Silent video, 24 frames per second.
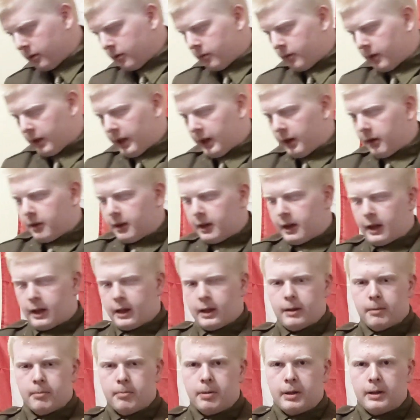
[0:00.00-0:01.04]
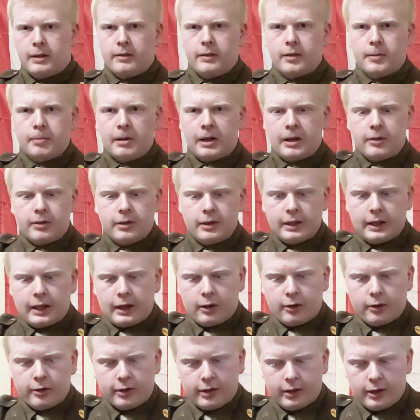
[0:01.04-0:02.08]
without the pistol belt that
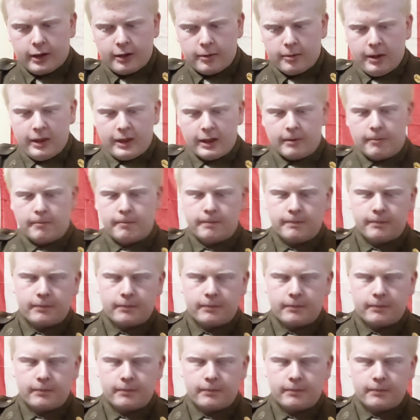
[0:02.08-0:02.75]
goes along with it?